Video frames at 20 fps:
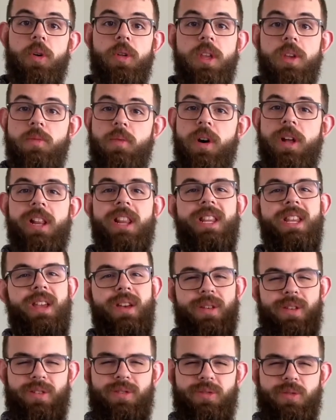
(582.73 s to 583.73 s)
He wanted the
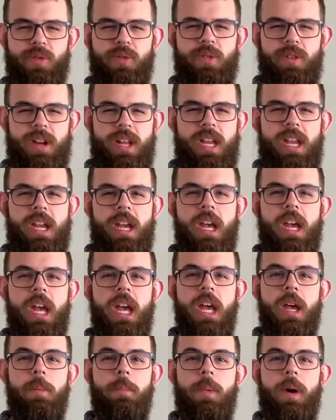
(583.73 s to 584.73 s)
authority,
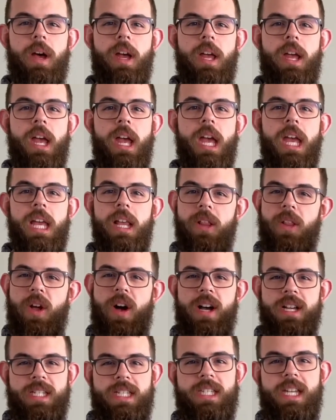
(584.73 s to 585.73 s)
but he
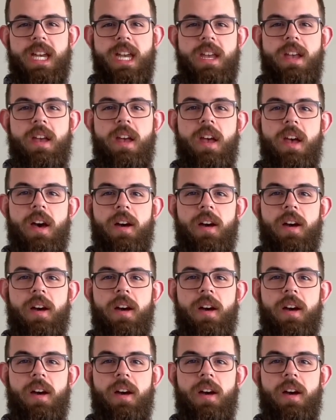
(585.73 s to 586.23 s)
lost sight